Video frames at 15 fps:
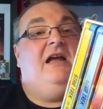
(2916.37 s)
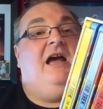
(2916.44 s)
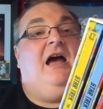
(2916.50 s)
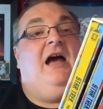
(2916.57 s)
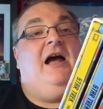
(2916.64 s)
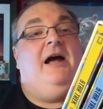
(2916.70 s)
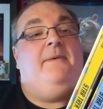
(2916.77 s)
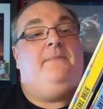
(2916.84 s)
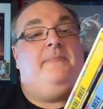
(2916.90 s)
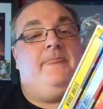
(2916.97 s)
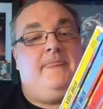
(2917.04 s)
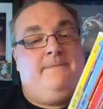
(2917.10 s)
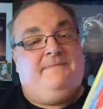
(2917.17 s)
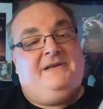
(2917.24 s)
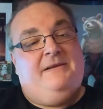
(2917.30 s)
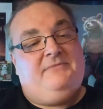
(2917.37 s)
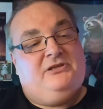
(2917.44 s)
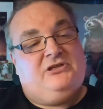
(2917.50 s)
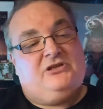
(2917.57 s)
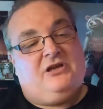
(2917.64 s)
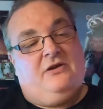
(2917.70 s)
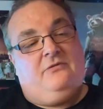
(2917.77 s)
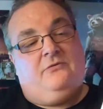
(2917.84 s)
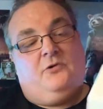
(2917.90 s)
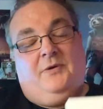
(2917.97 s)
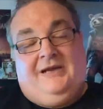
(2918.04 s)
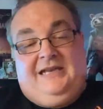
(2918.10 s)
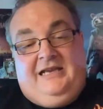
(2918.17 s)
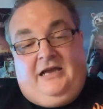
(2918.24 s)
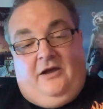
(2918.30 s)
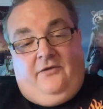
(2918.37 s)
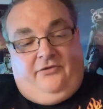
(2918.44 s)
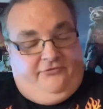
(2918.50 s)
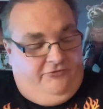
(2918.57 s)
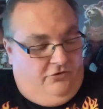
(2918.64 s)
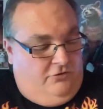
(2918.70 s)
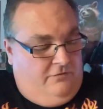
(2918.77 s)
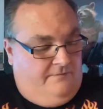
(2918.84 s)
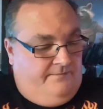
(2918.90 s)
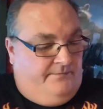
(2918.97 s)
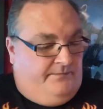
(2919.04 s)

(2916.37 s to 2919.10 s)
Um, let me just go quickly go through.